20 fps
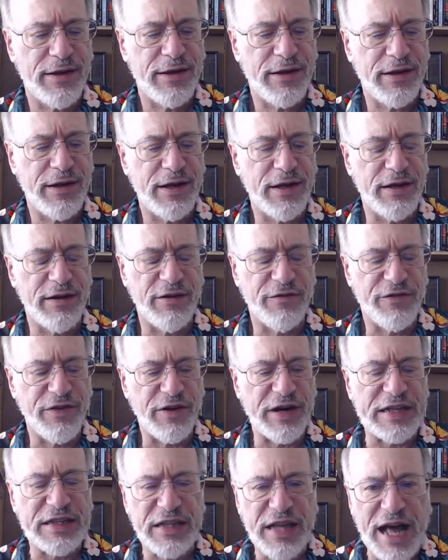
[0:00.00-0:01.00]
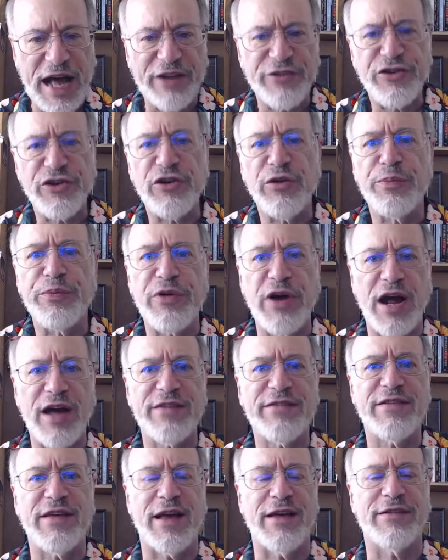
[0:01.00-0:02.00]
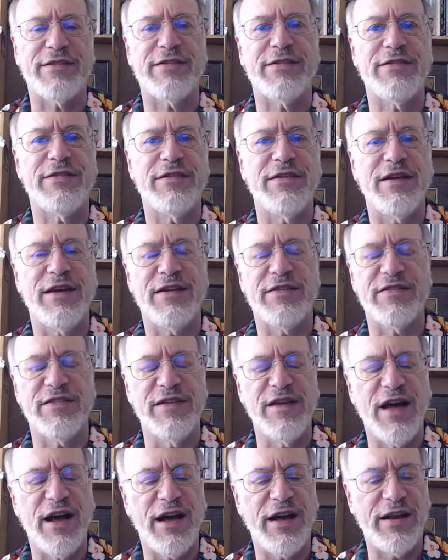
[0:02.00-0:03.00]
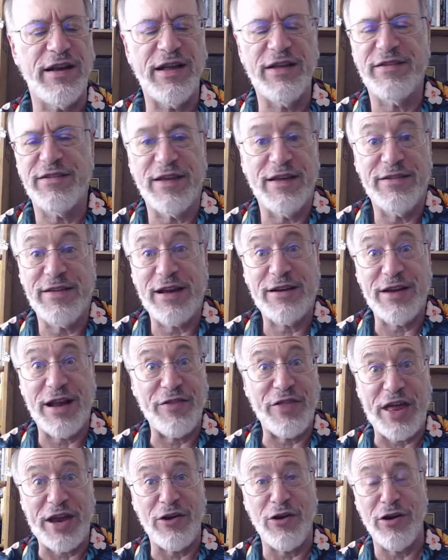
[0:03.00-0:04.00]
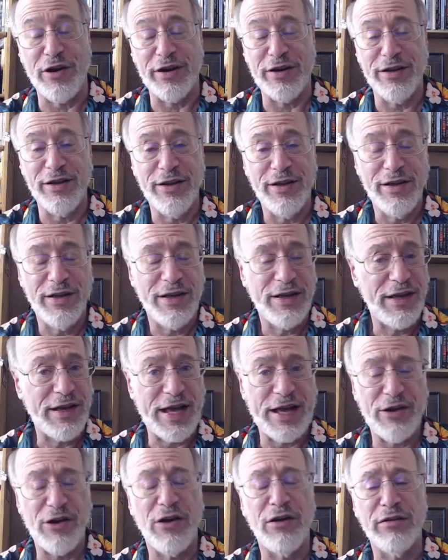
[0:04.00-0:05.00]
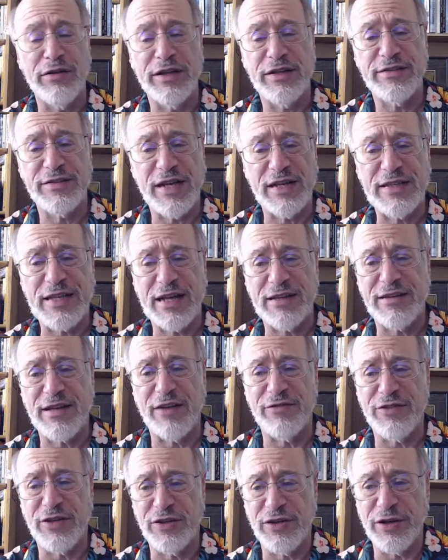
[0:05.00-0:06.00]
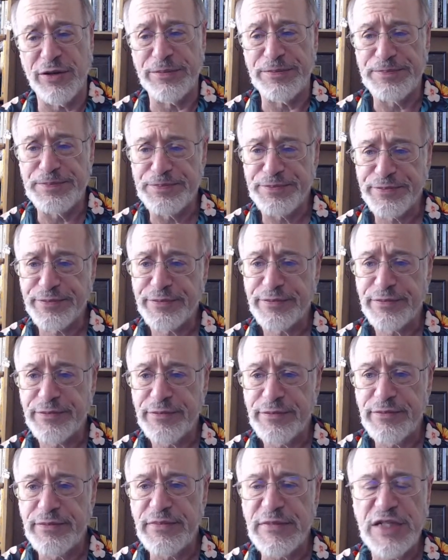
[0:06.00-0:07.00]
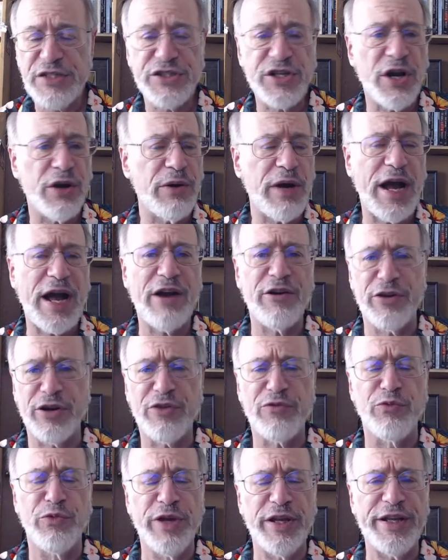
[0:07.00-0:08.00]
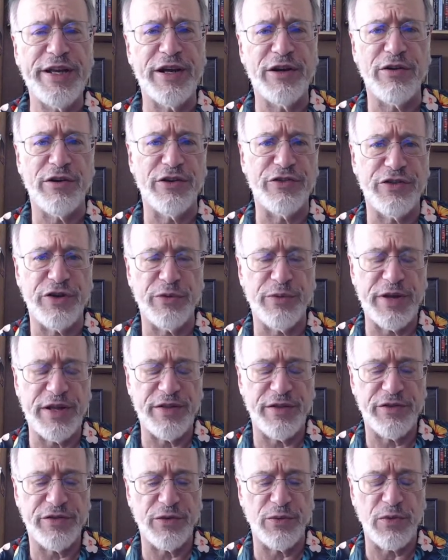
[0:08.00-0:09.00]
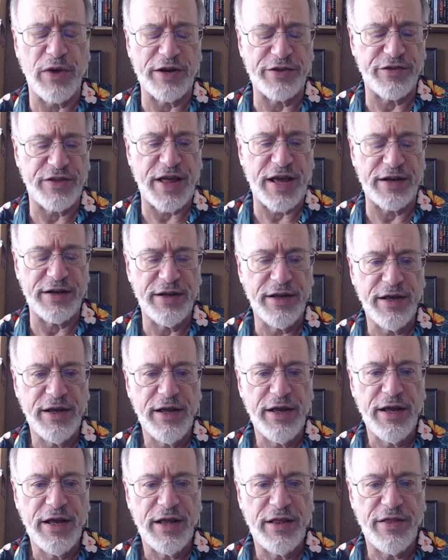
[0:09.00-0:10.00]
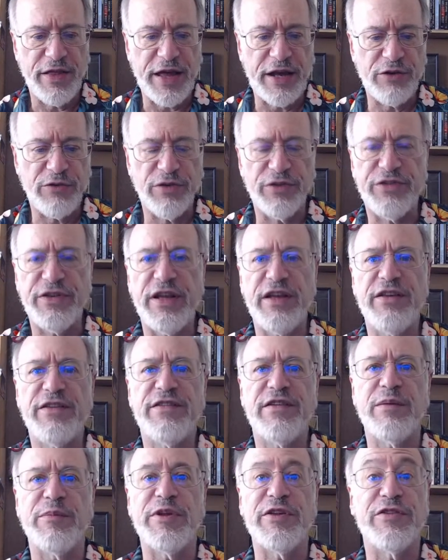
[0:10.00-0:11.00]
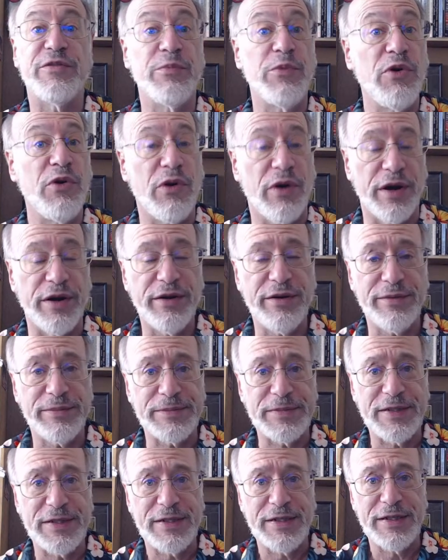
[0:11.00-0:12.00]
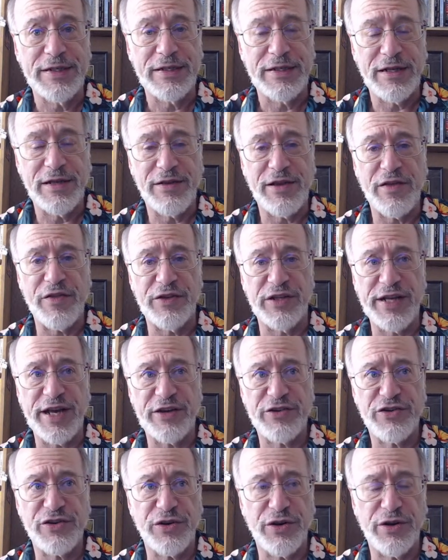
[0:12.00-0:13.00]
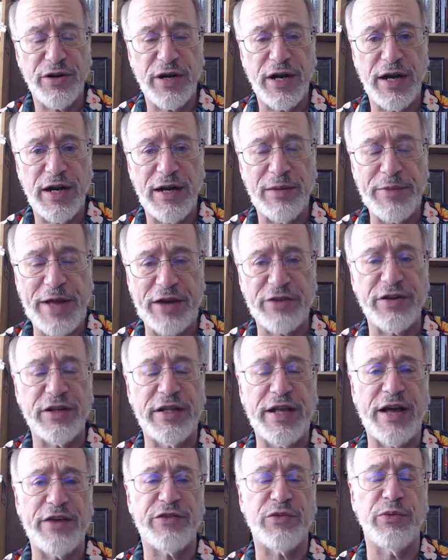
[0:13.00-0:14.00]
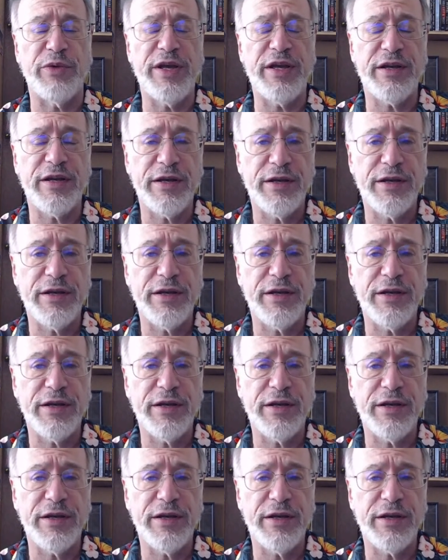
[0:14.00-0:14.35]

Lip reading: a very logical process. It's actually not that hard at all. It's not that tough to do. So I really encourage you to watch that. Then Christine Simmons Moore did the lecture actually last week.